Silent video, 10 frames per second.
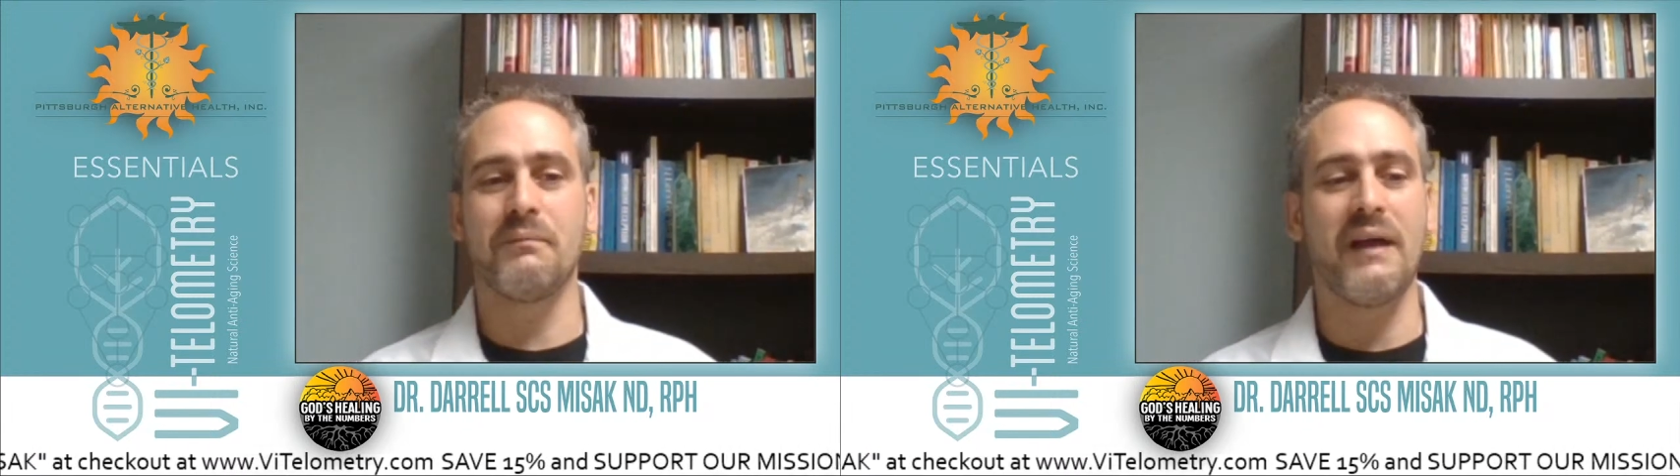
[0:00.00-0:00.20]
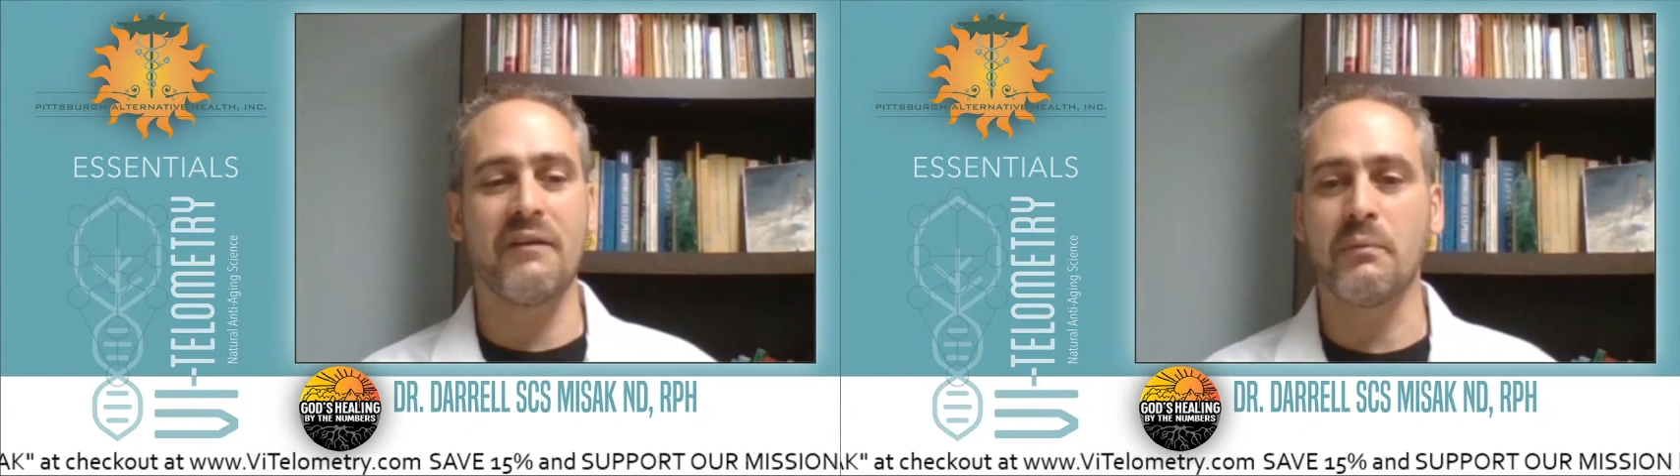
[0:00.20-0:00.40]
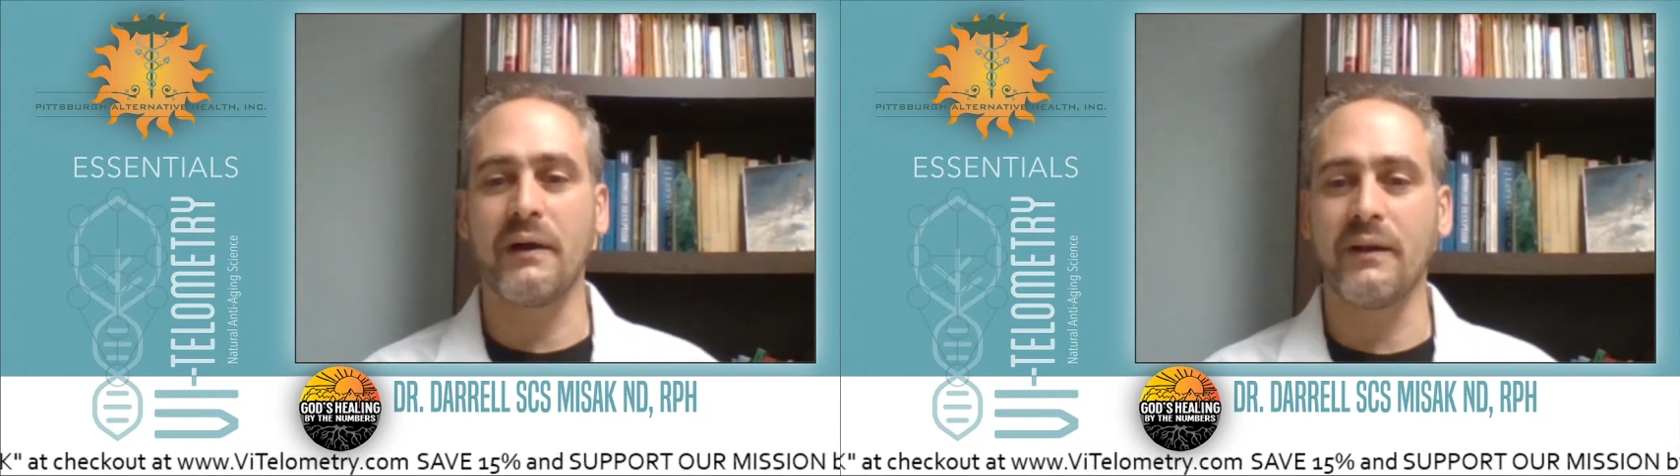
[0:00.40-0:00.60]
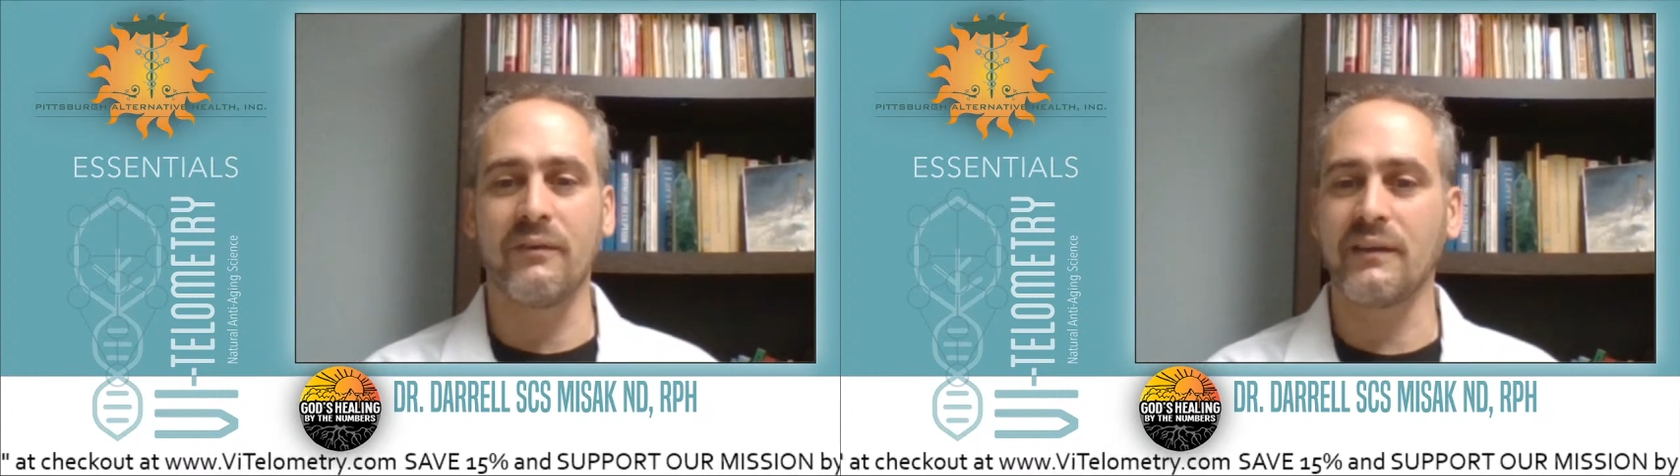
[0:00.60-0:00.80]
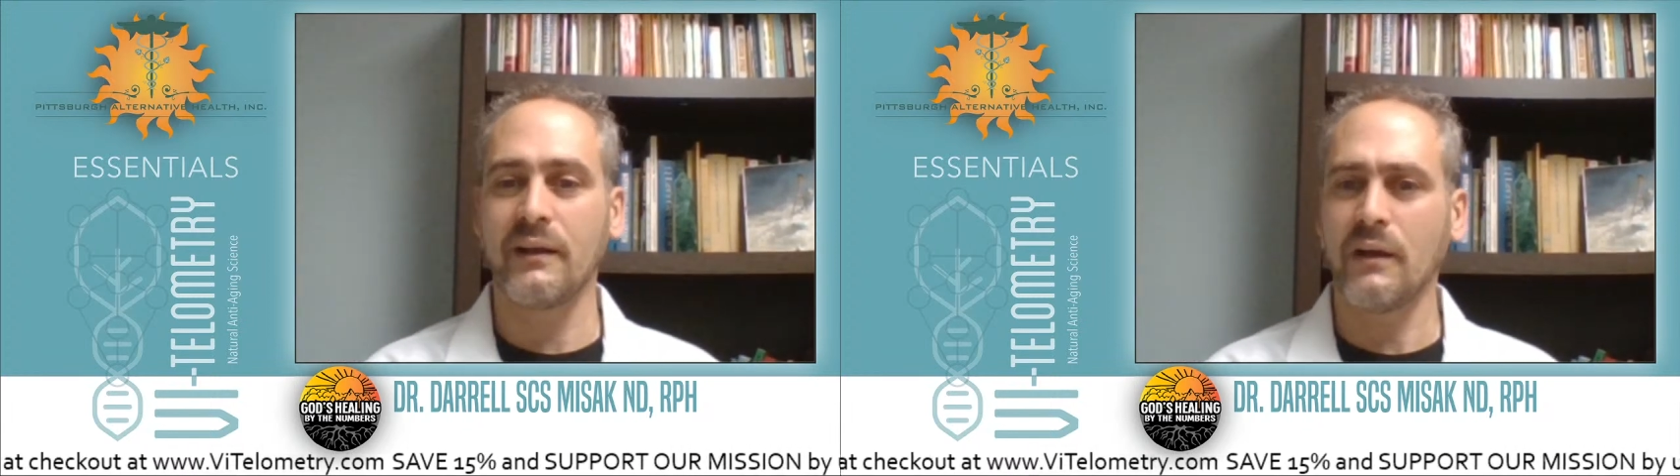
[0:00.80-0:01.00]
everybody
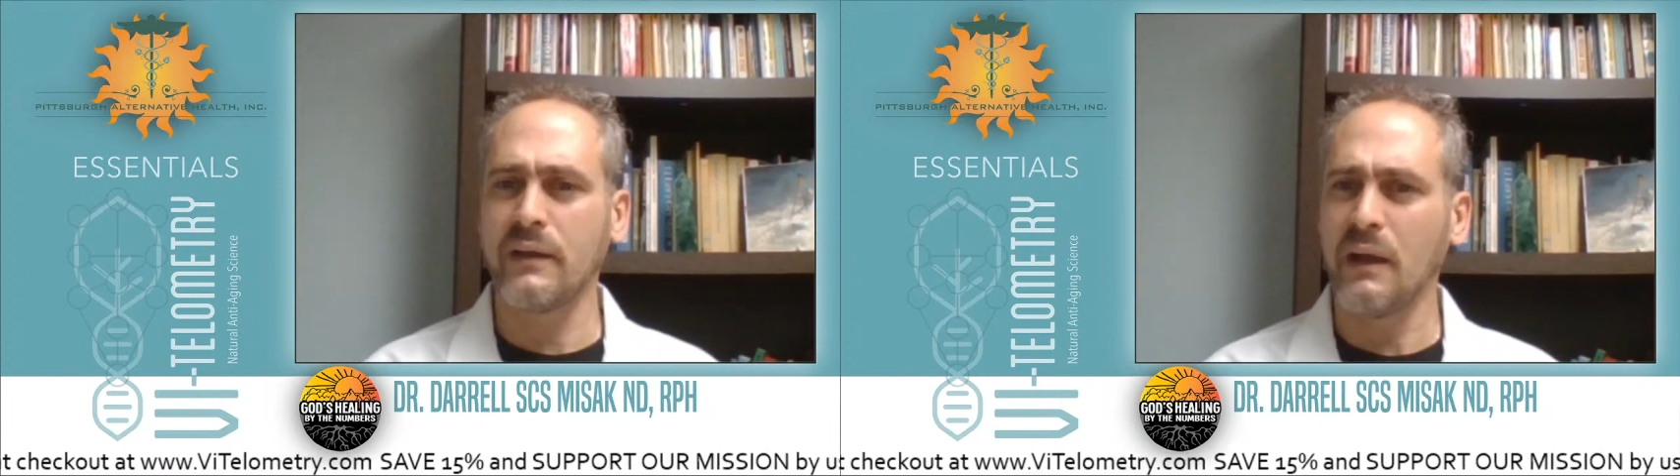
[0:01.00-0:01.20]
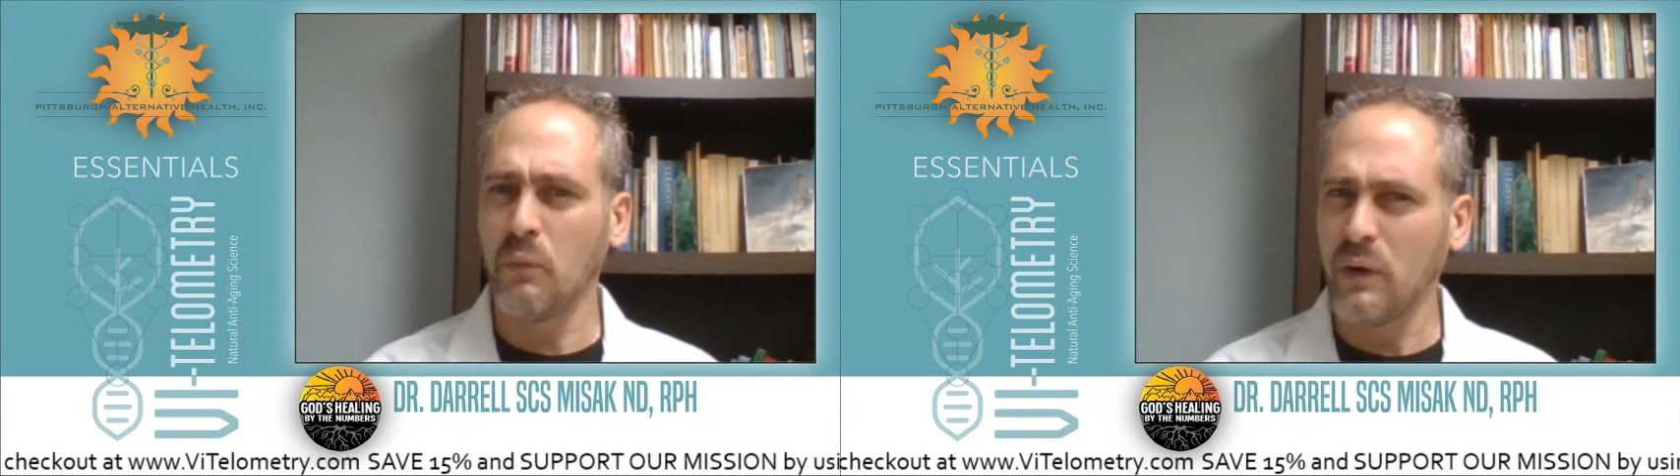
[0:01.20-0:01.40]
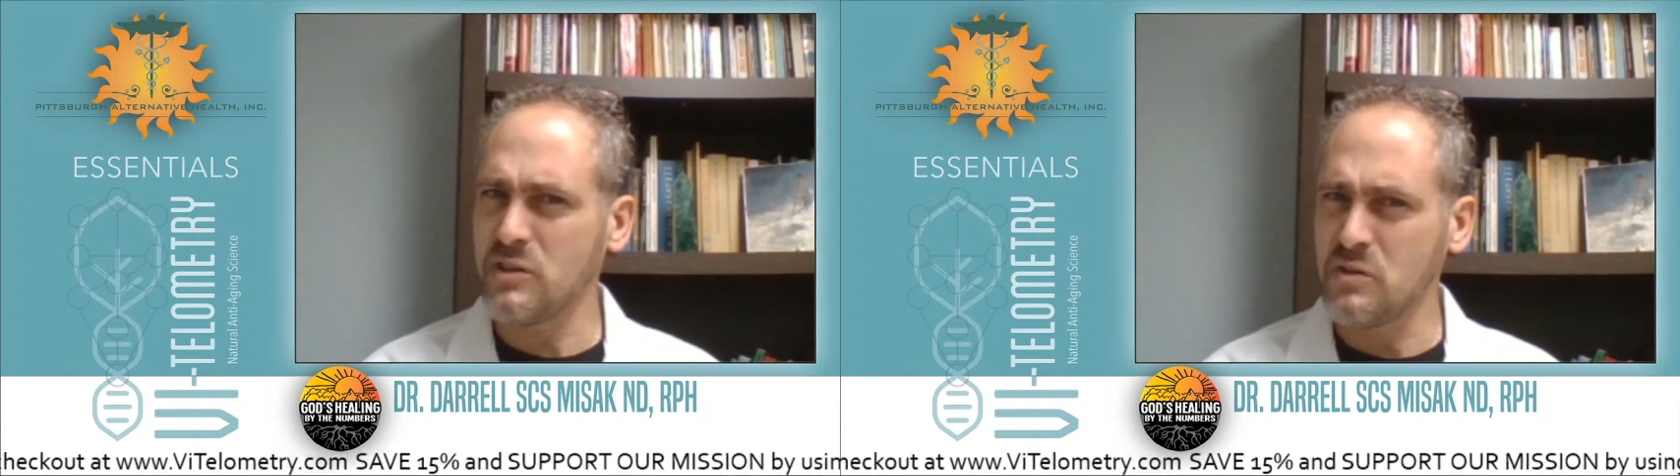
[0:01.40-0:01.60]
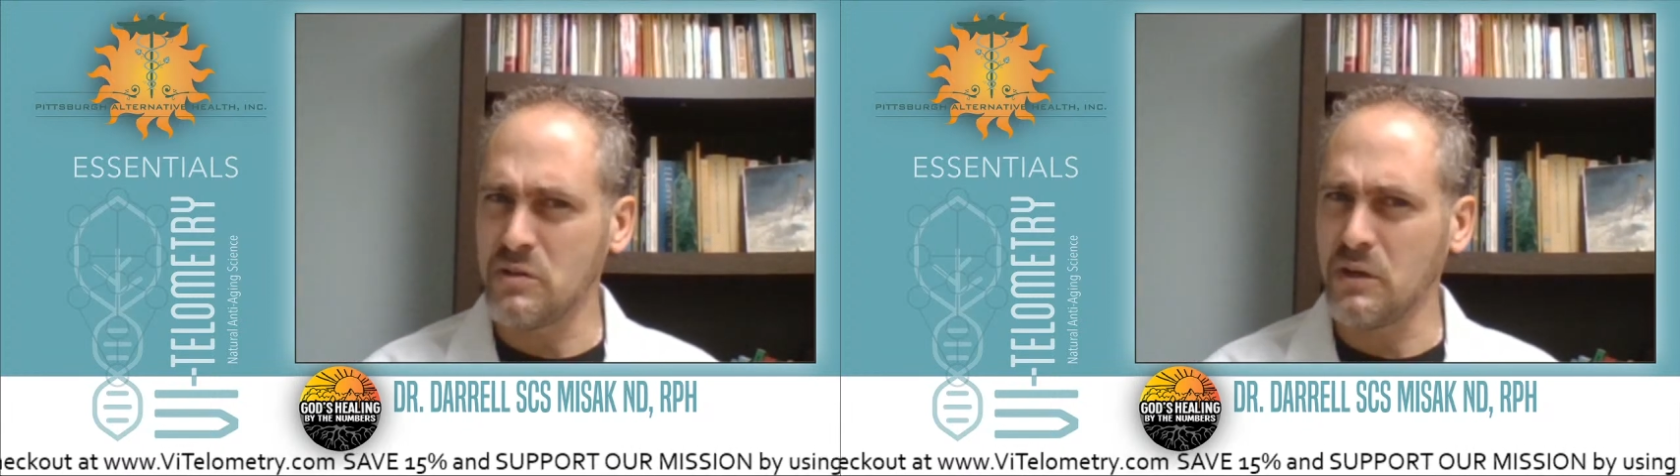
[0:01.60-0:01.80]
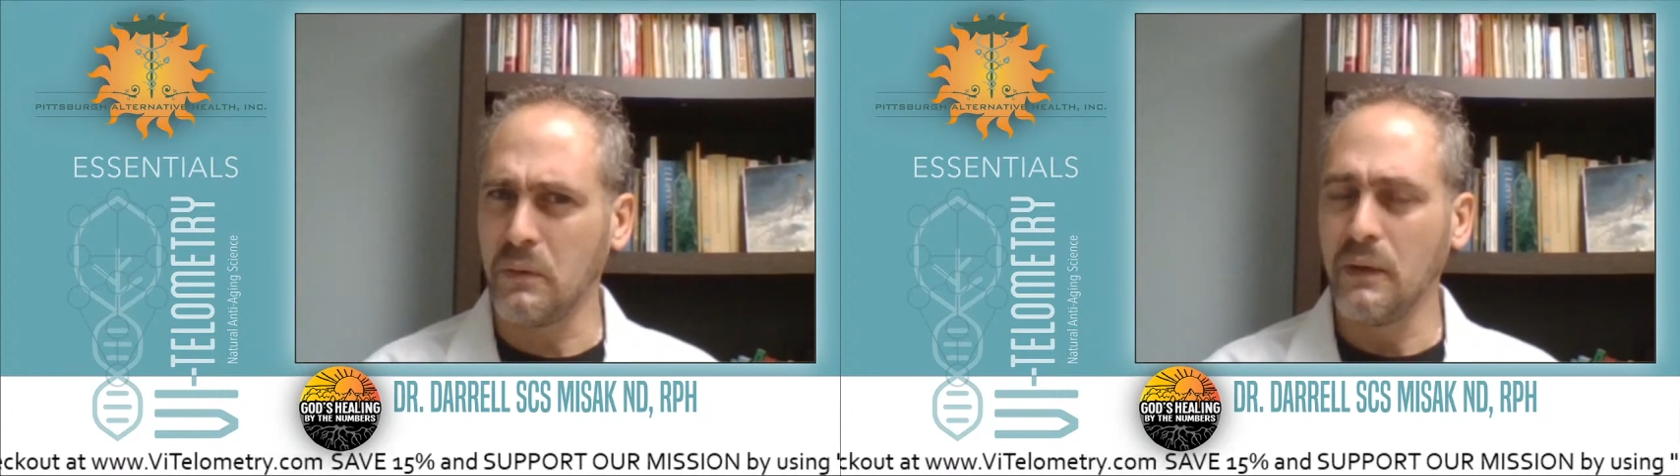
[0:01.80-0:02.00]
was like, okay, what did you
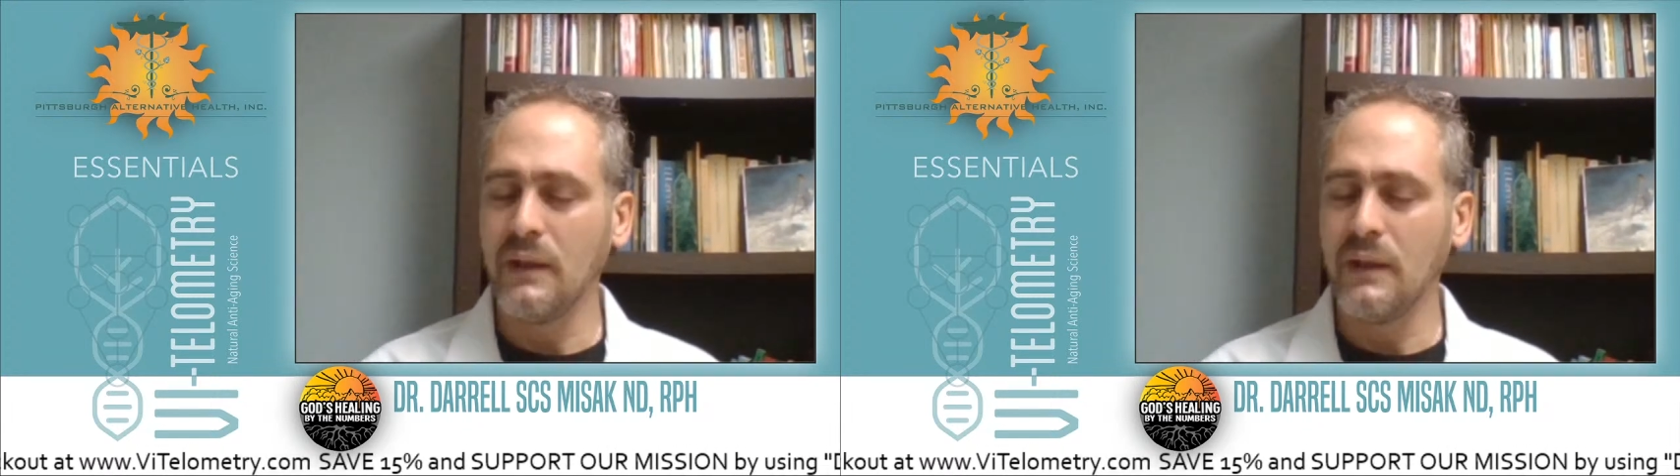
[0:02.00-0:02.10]
do?